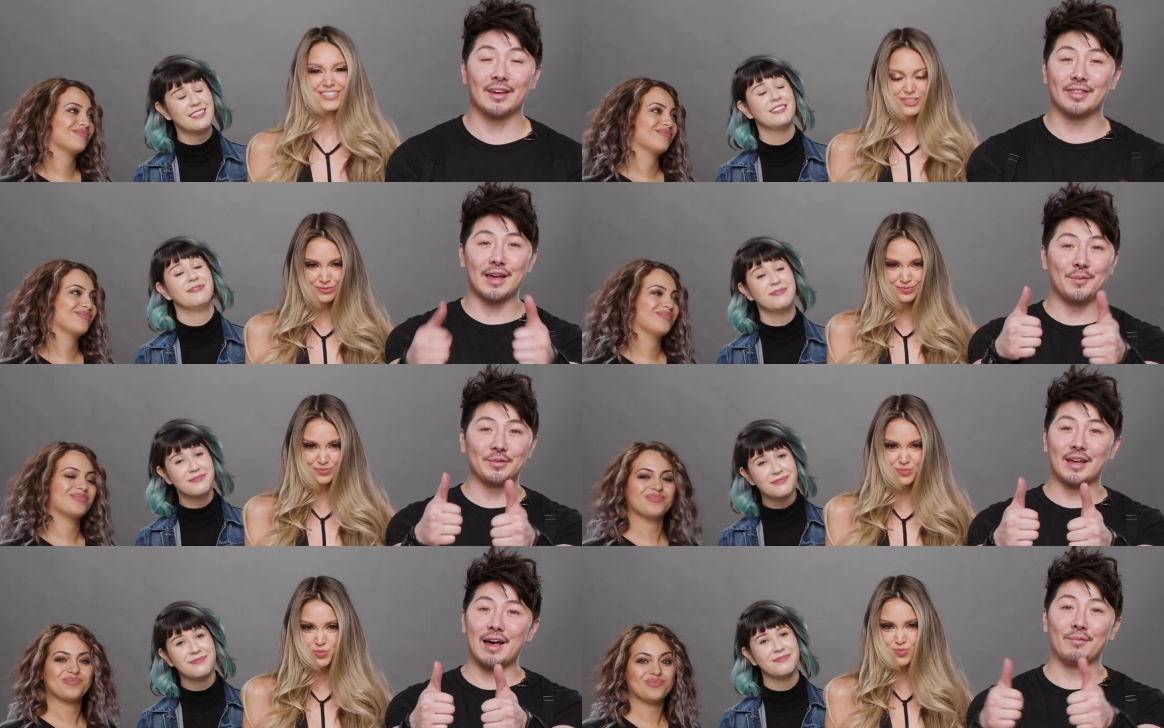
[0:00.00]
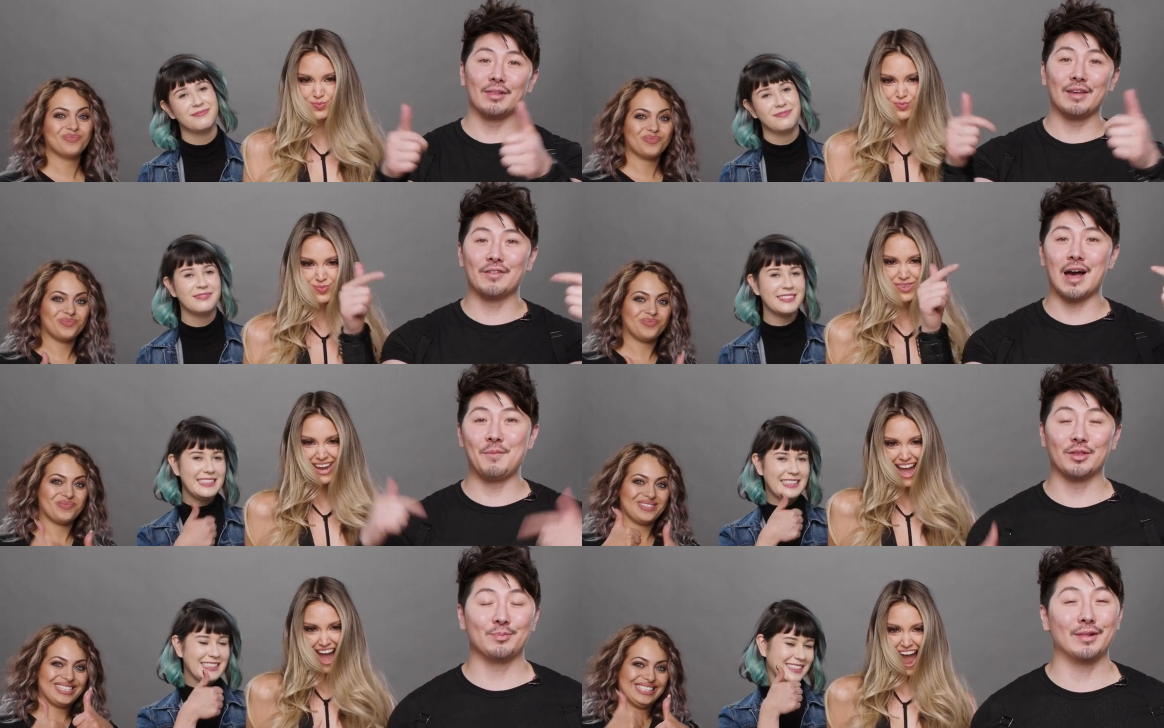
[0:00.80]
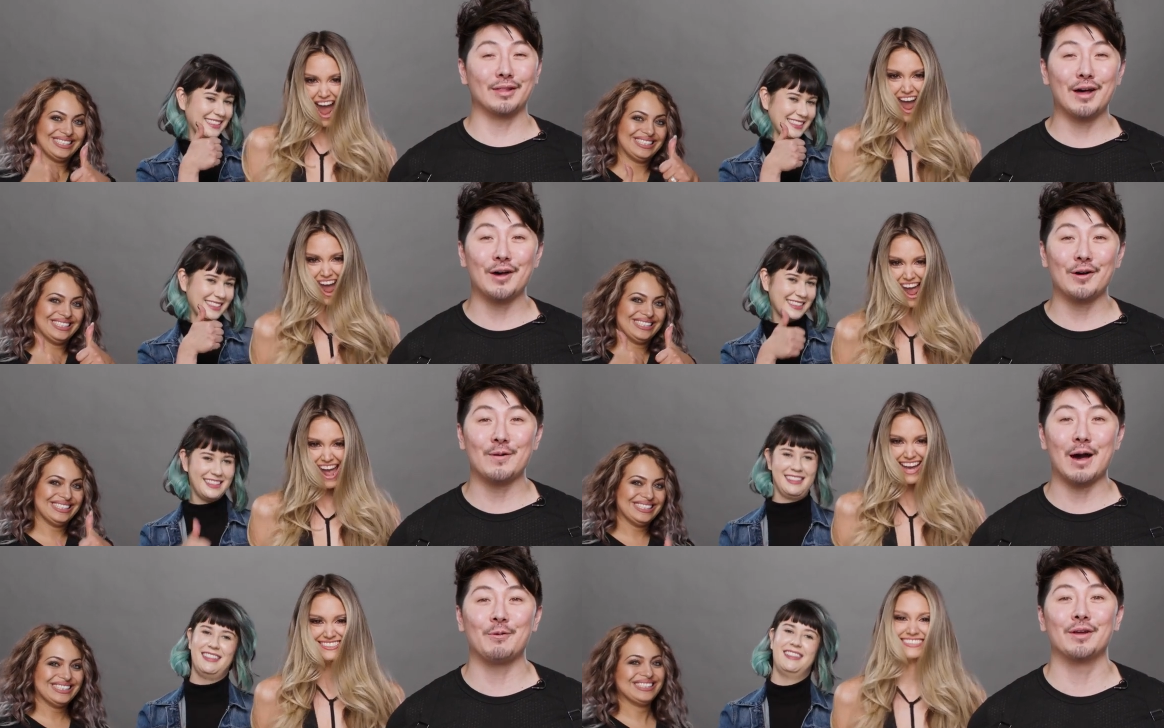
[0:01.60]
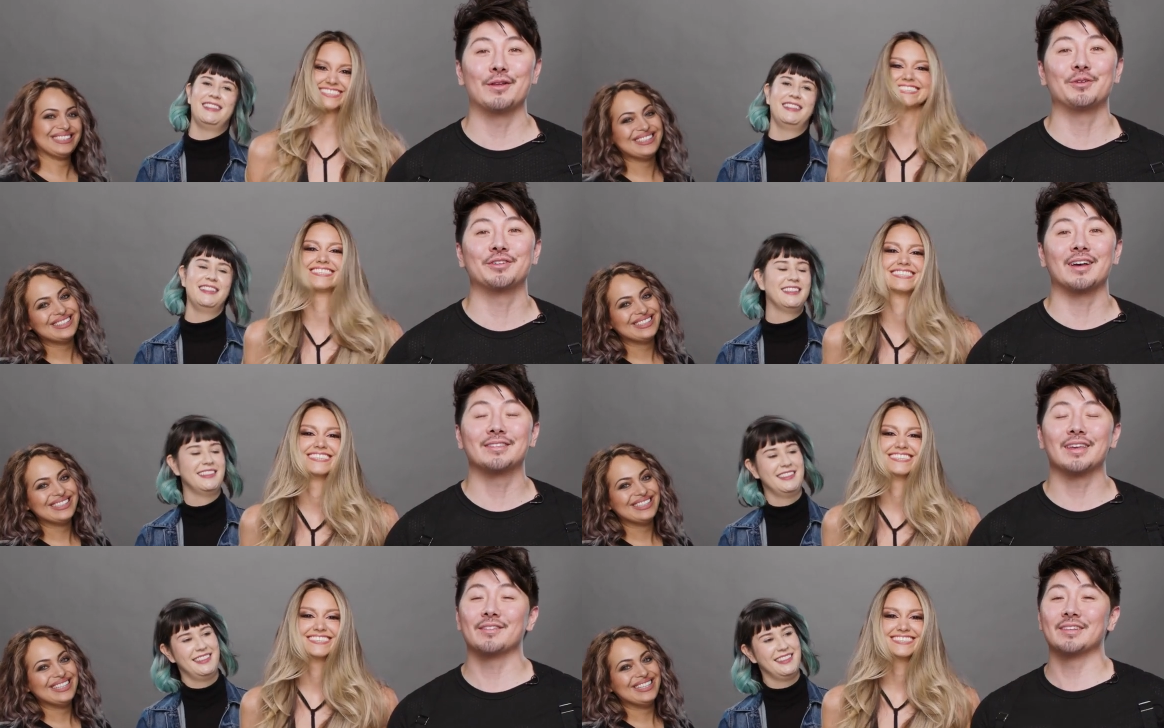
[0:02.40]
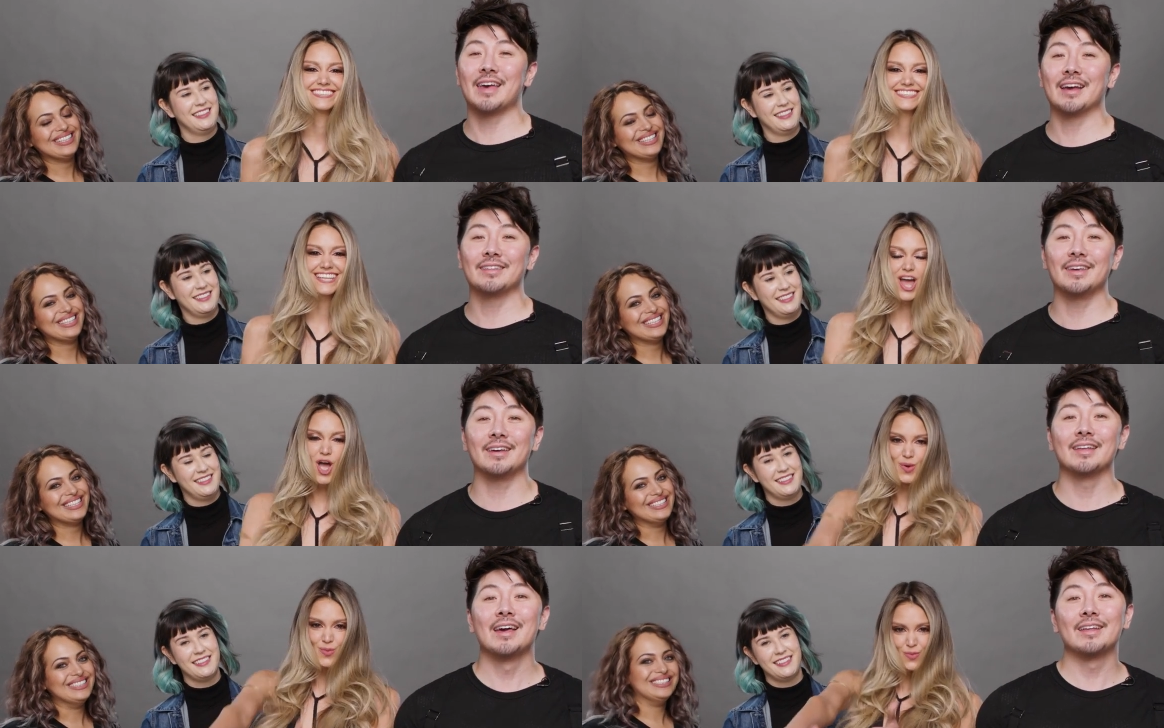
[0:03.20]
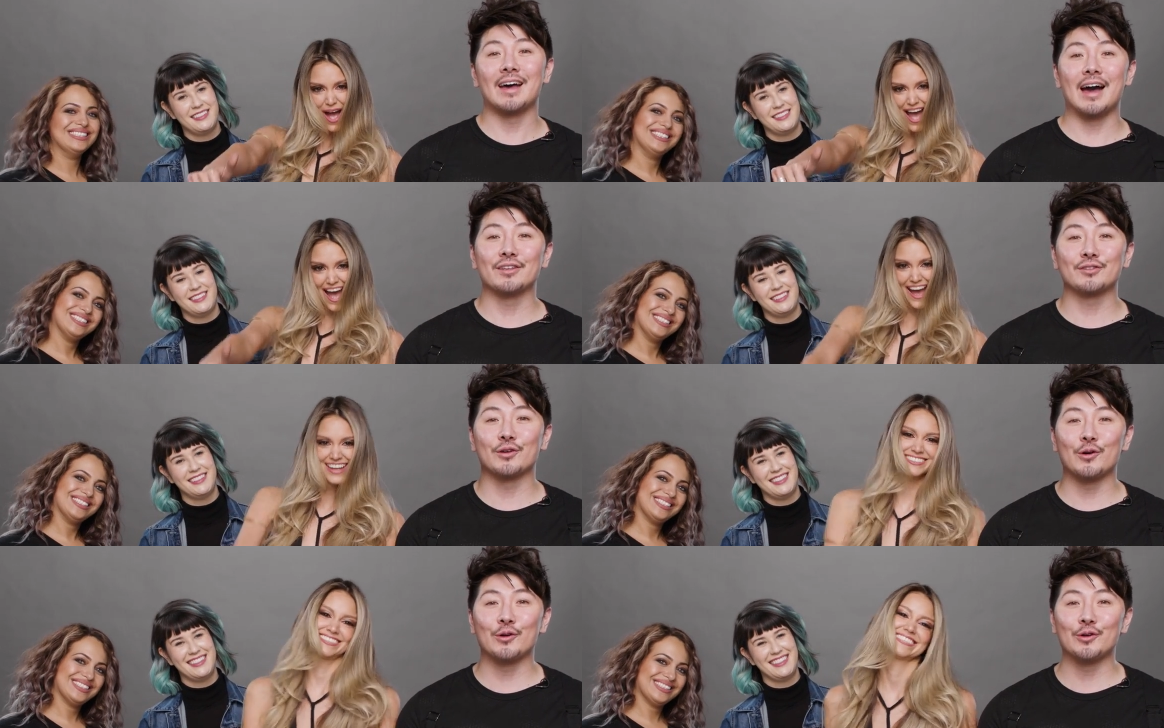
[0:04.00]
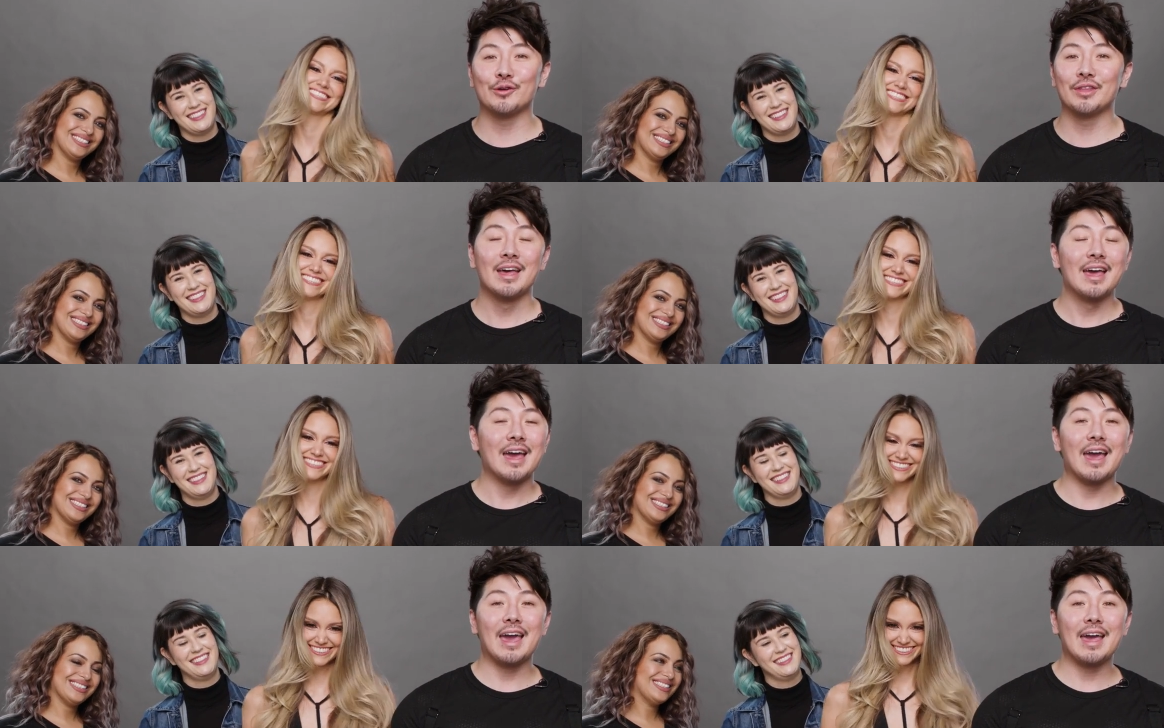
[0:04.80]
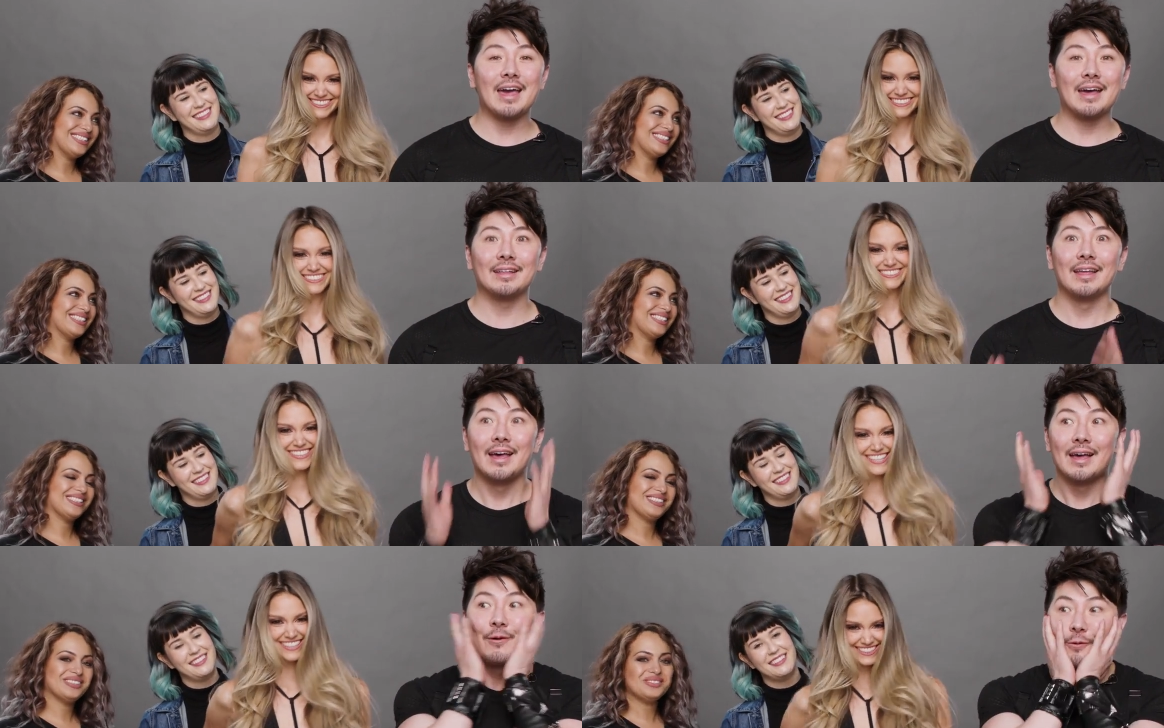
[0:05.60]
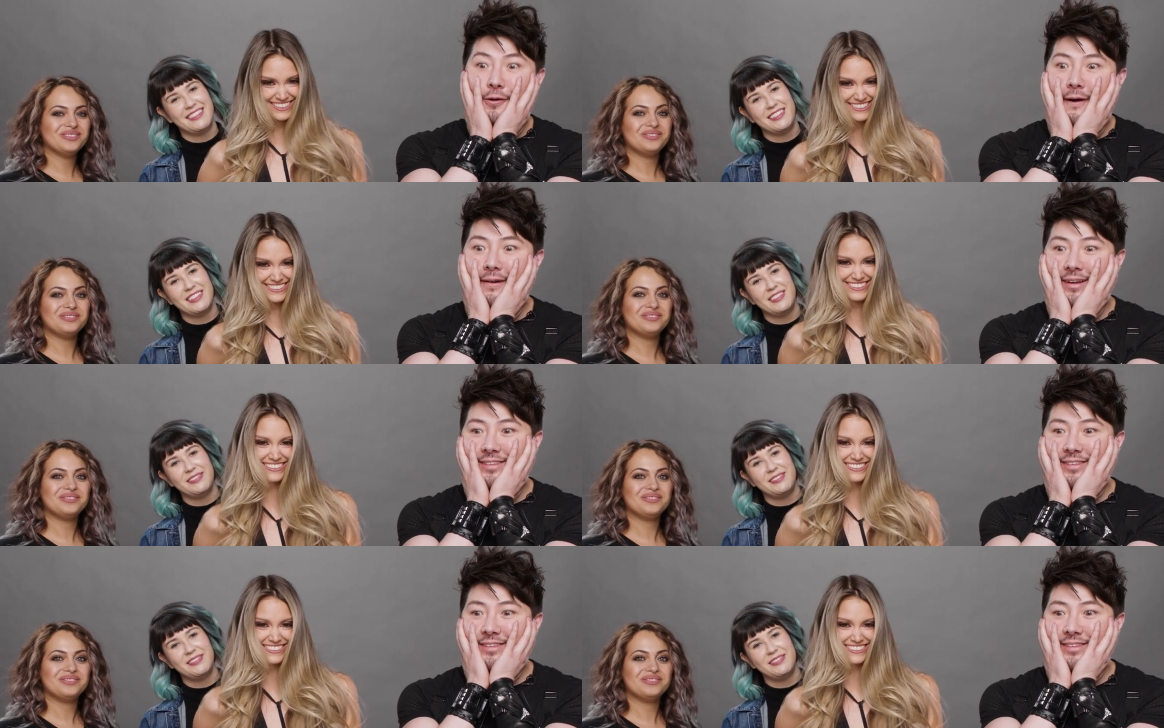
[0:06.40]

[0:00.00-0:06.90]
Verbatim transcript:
Speaker 1: Click thumbs up, leave comments below. I want to know what you guys think of the technique, the ice gold, and we're all